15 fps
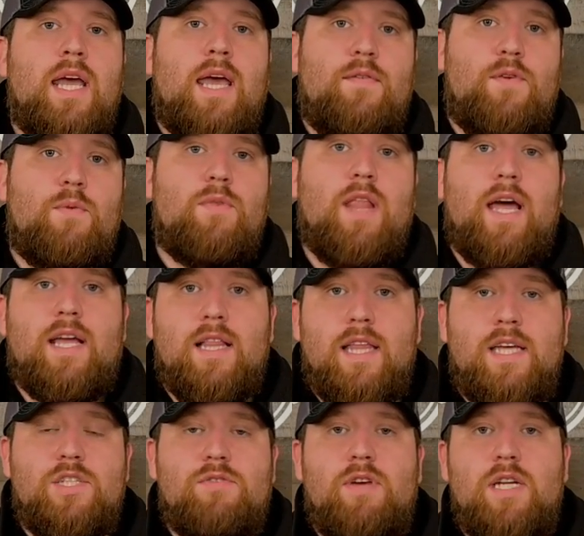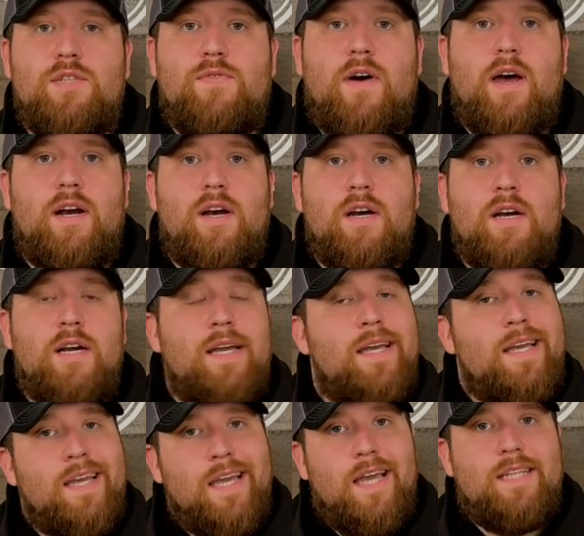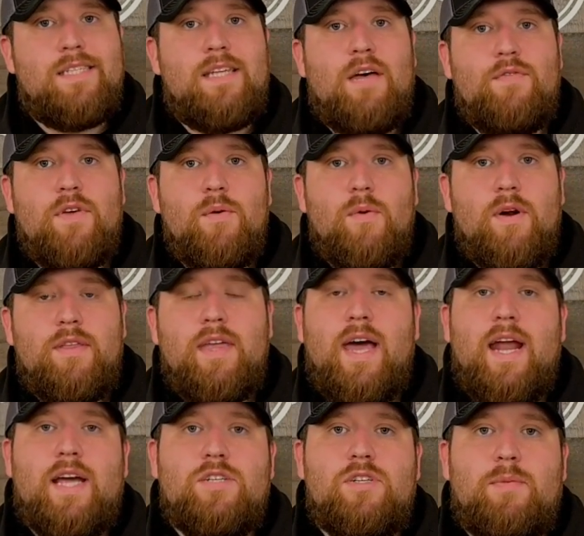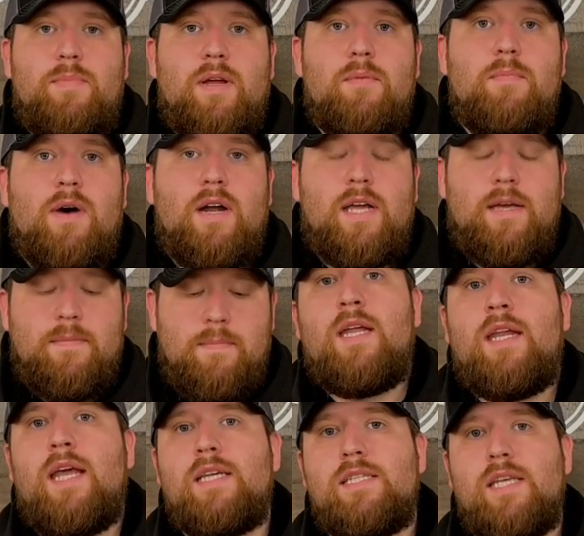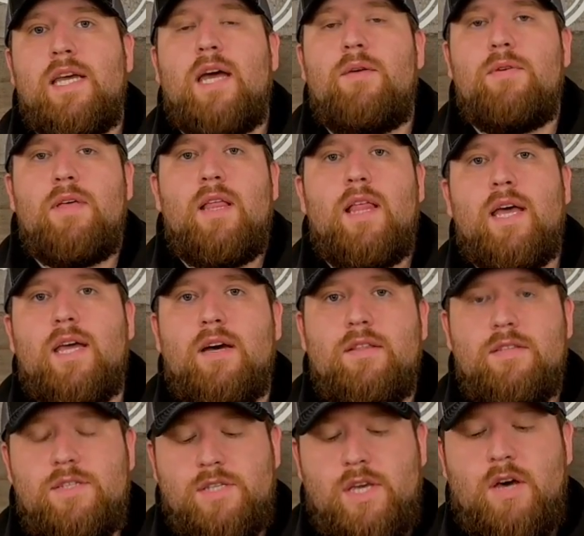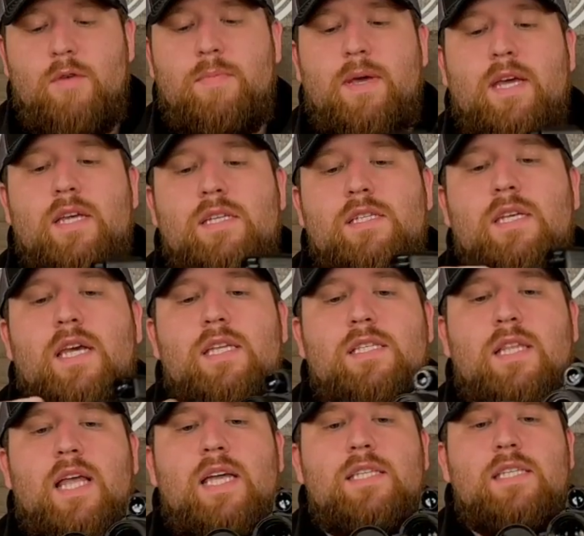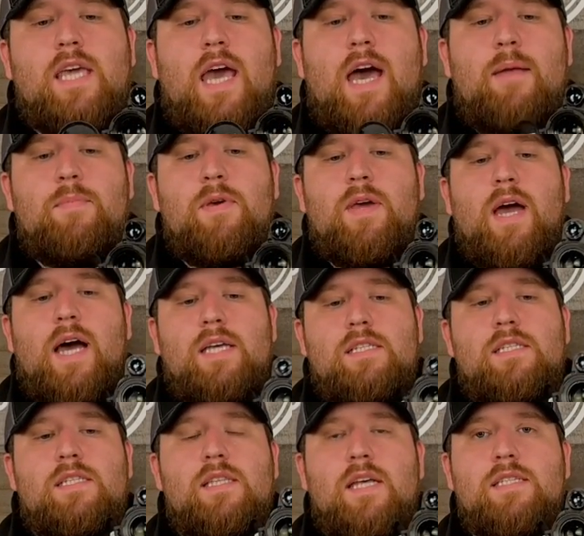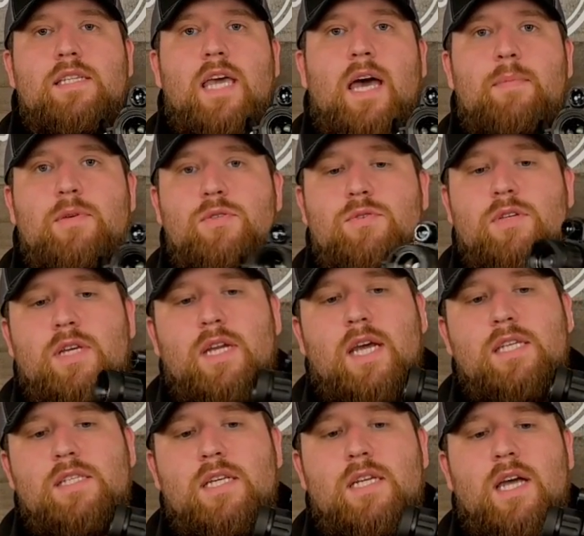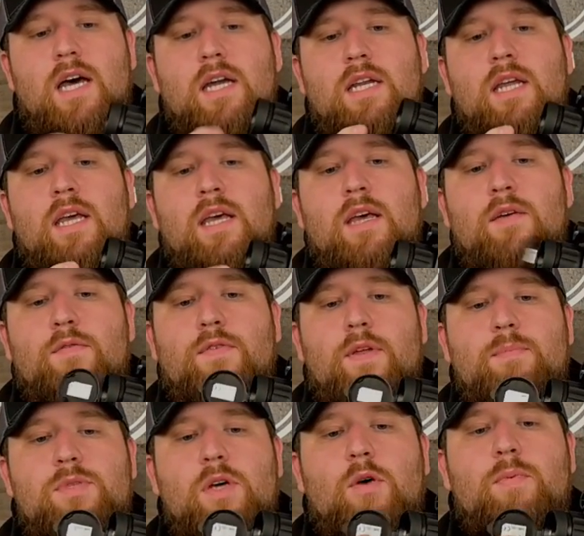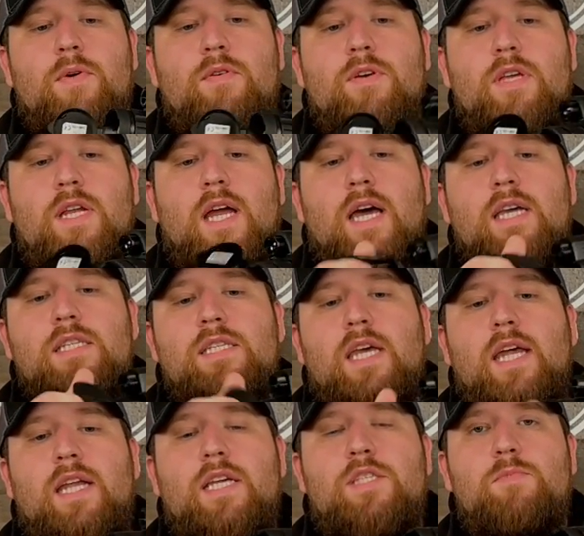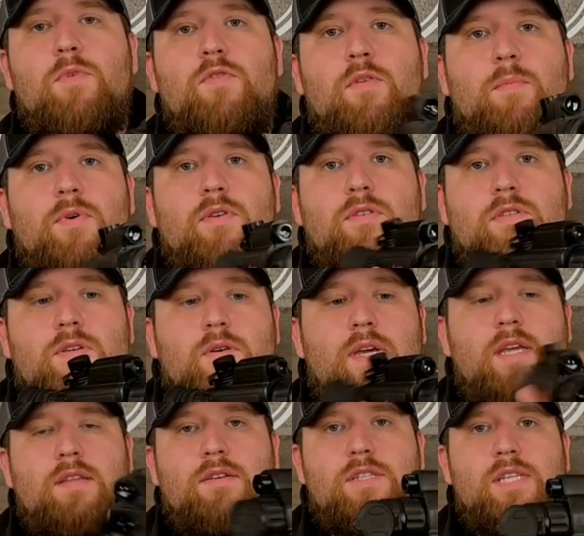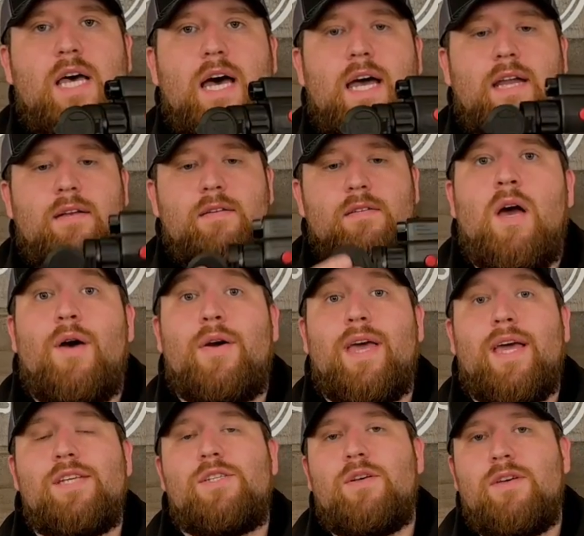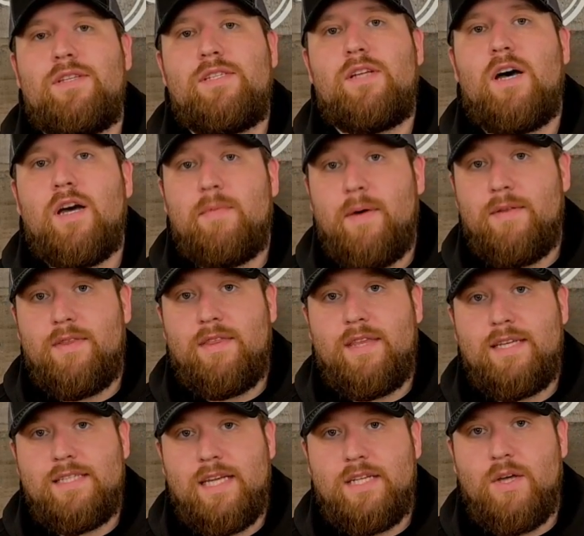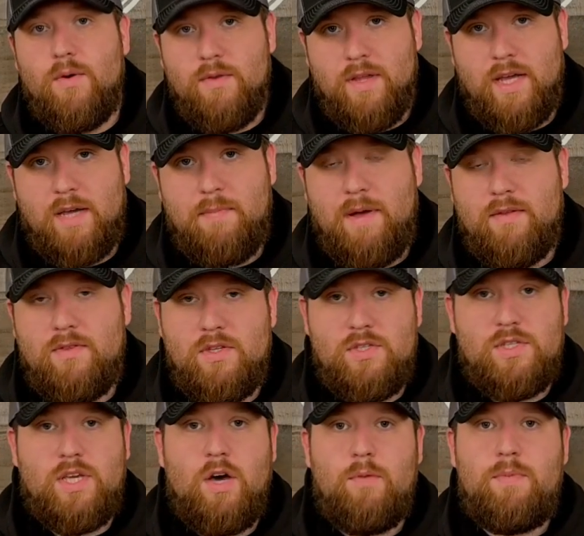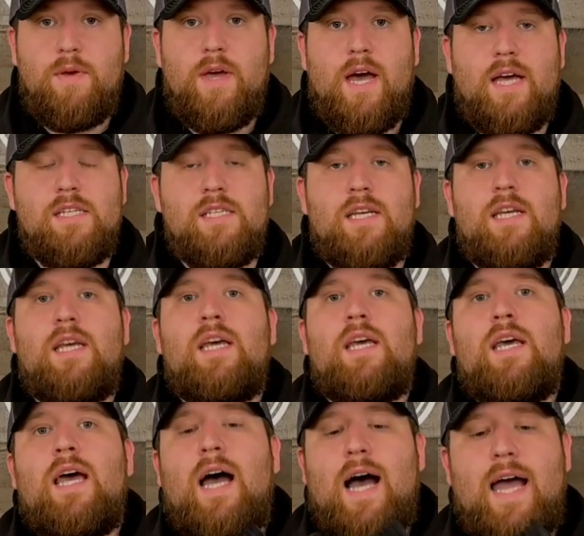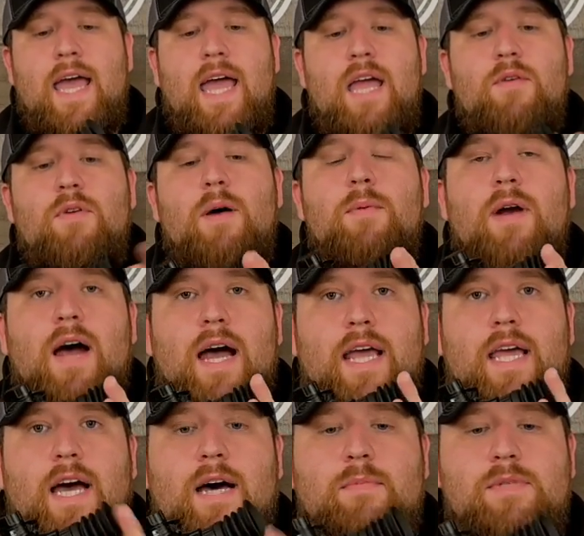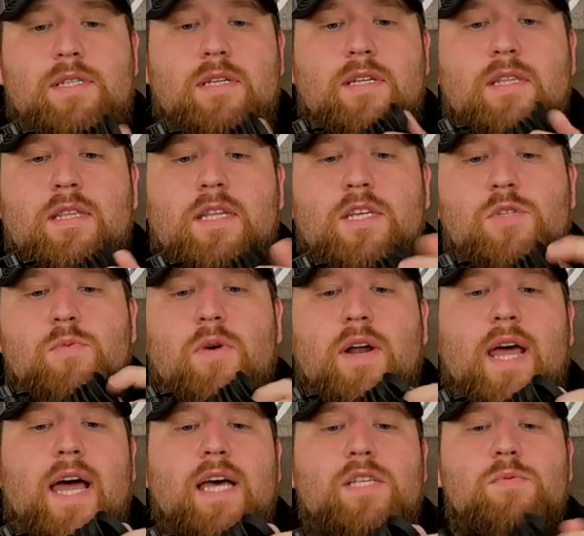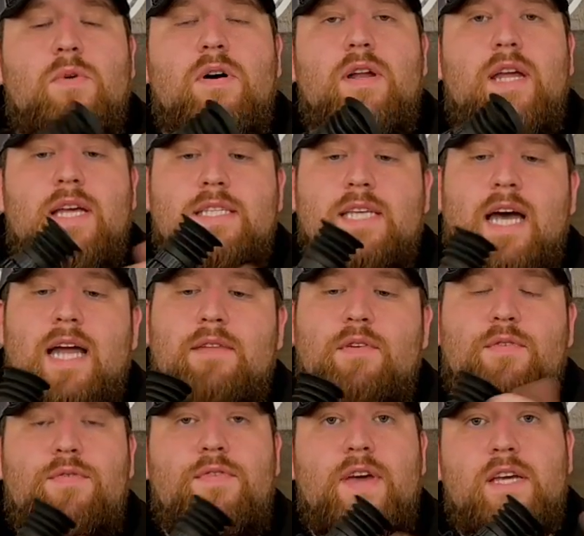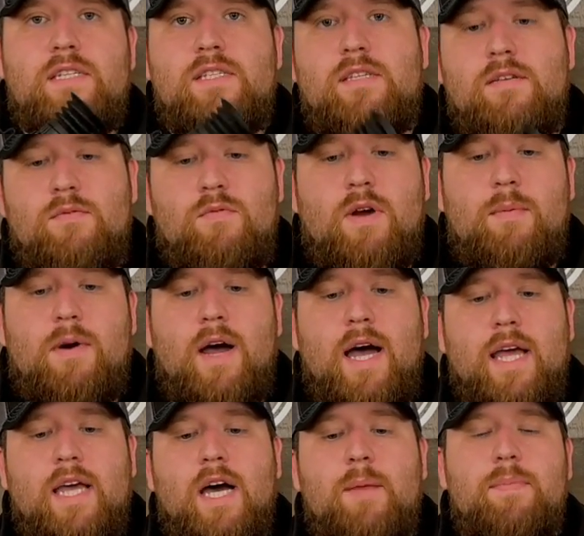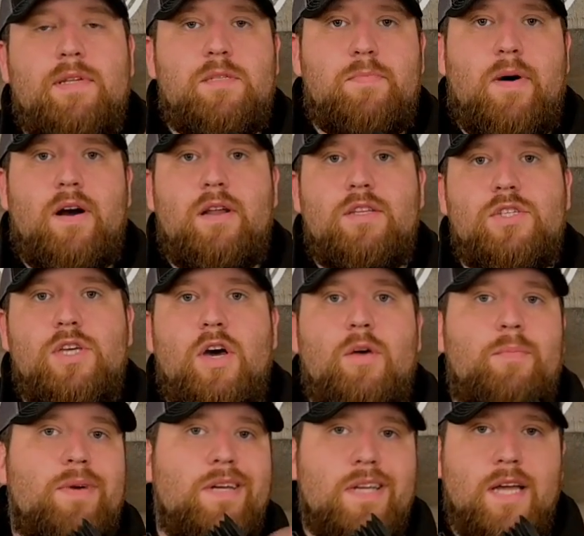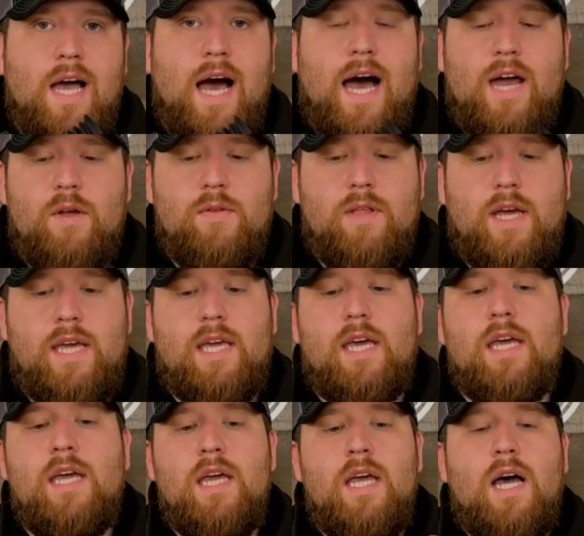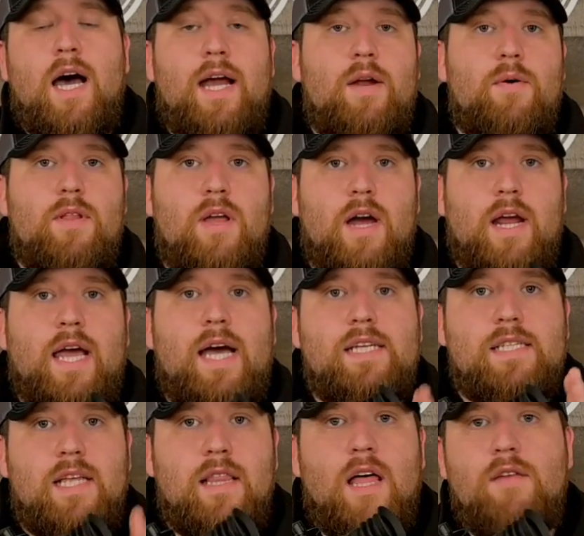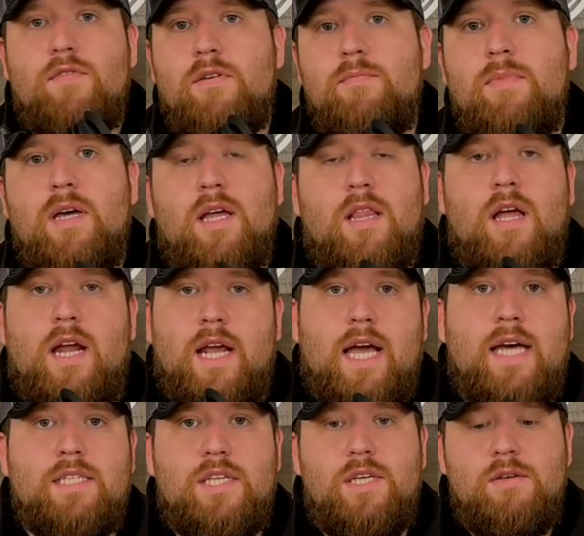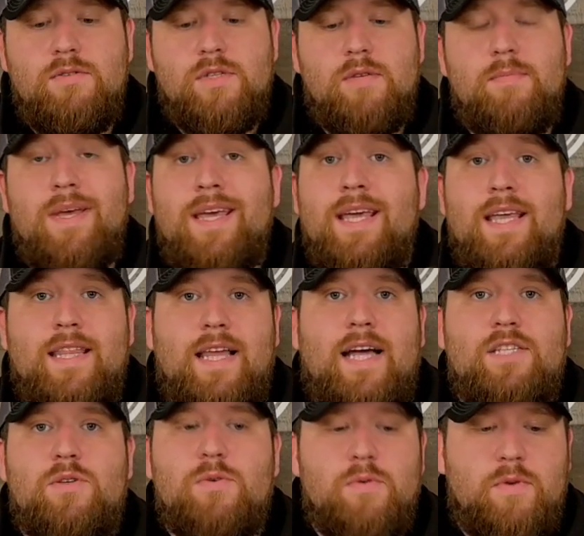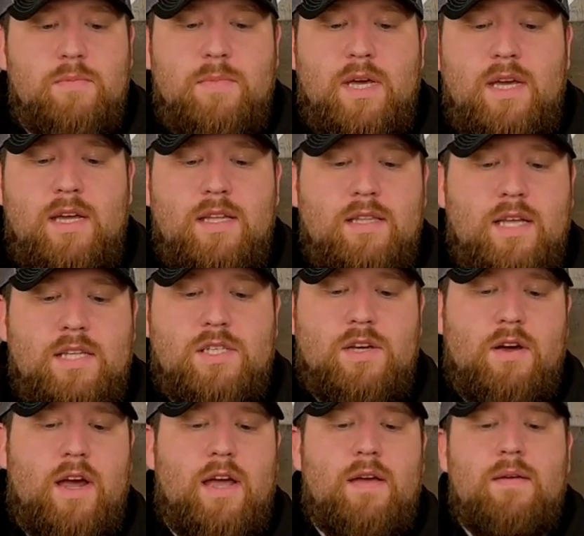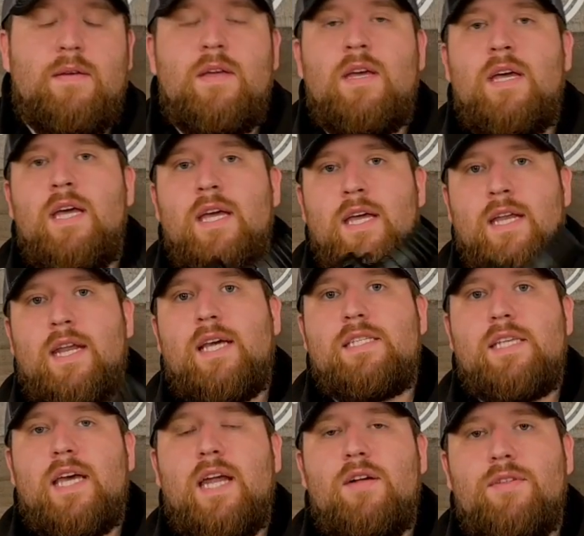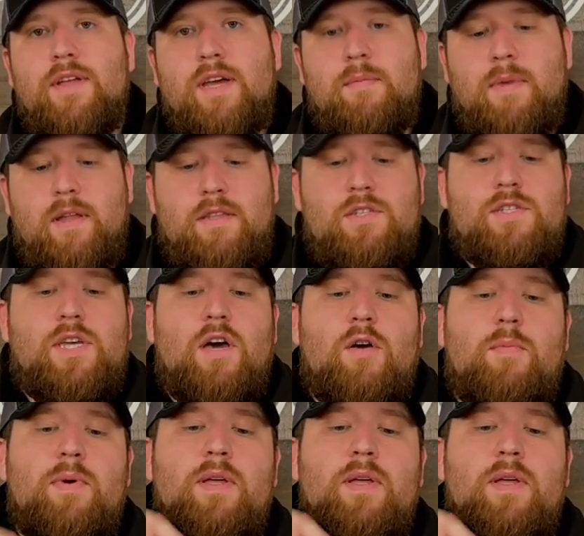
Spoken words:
if you would like a laser rangefinder, it's definitely worth that extra bit of money. Next thing I really like on this scope is its lens cap, you guys. This lens cap is really nicely done, flips open really nice, and it's movable to either side. Okay, so let's talk about the things I don't like about this scope, you guys. I hate rubber eye cups. This one has one. It's kind of a fixed rubber eye cup. It's part of the scope. I don't like it. I know a lot of guys that love them, a lot of guys that use them. That's cool with me. That's great. Next thing I don't like about the scope,